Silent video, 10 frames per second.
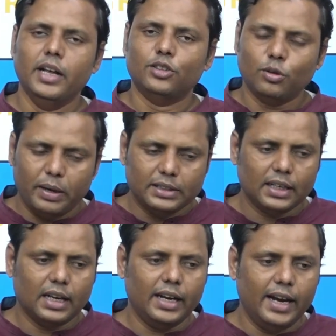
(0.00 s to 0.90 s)
So
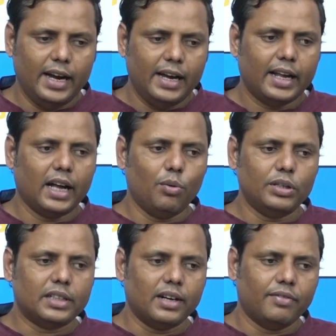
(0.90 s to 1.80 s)
basically, Indica
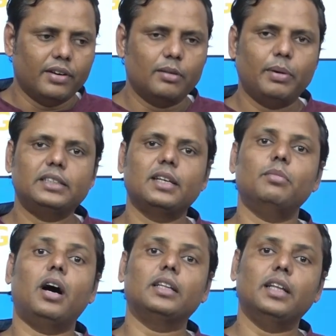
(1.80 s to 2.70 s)
was referred by some
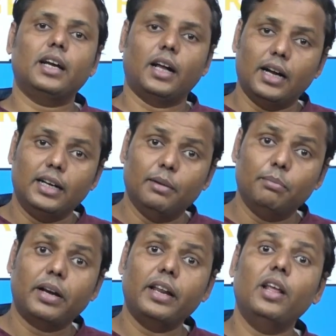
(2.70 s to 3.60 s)
other
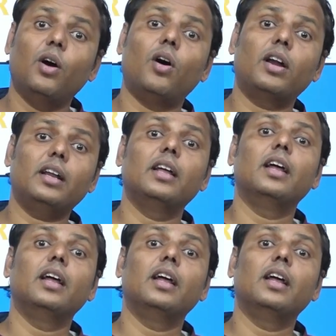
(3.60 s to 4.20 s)
contemporary or